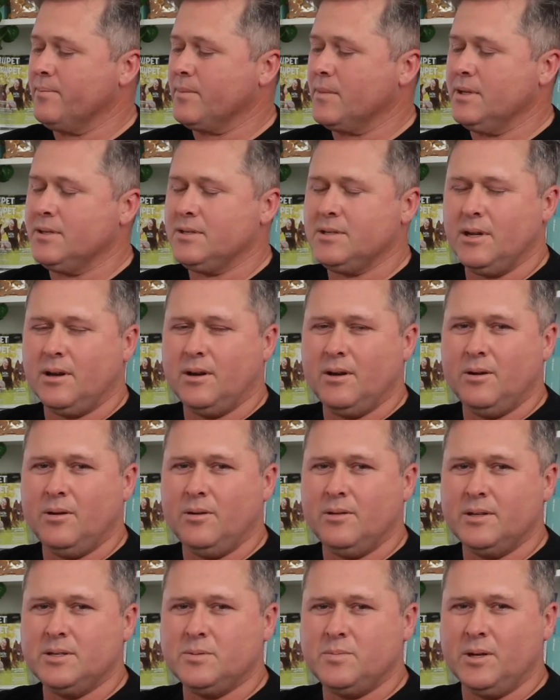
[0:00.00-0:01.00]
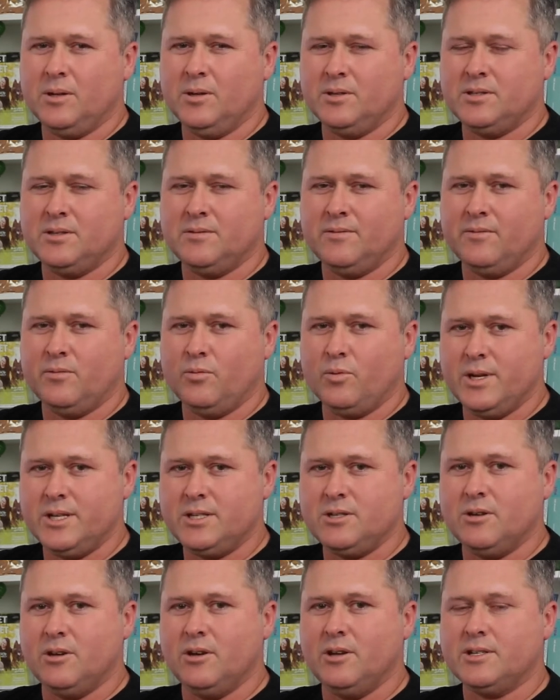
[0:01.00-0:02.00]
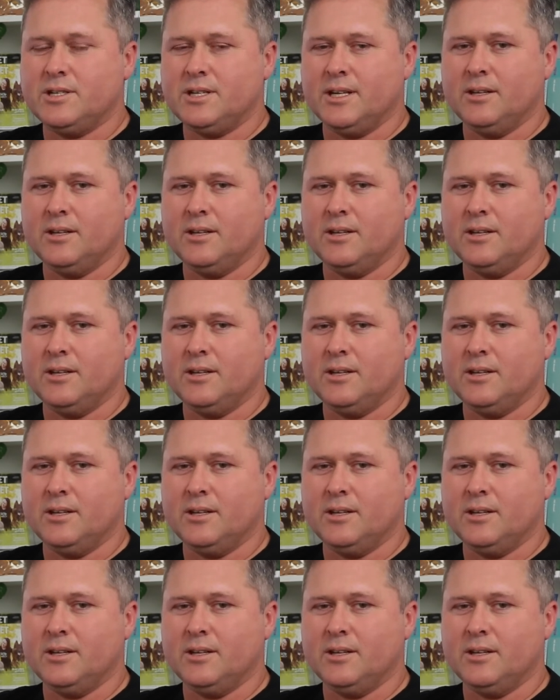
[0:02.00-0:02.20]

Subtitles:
So there's been lots of research